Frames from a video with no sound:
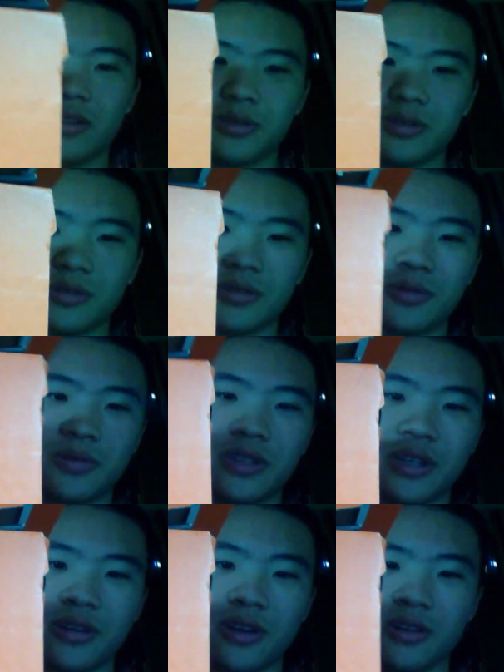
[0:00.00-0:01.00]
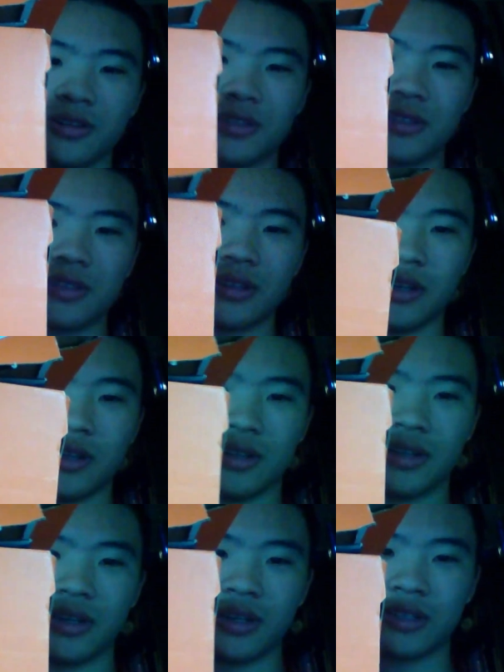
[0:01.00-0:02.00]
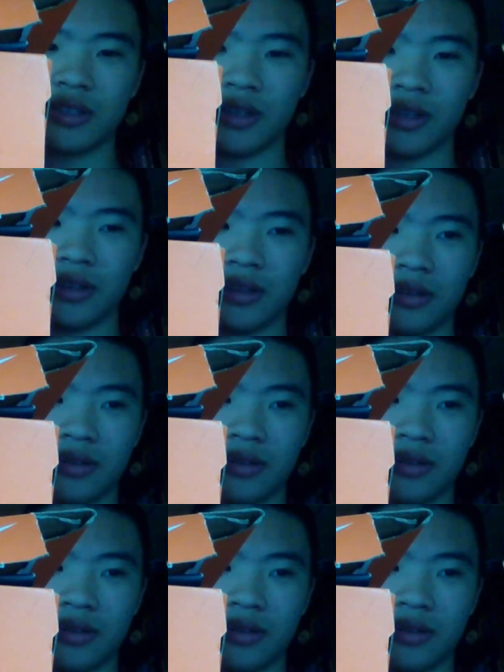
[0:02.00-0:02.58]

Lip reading: was really gross. And actually,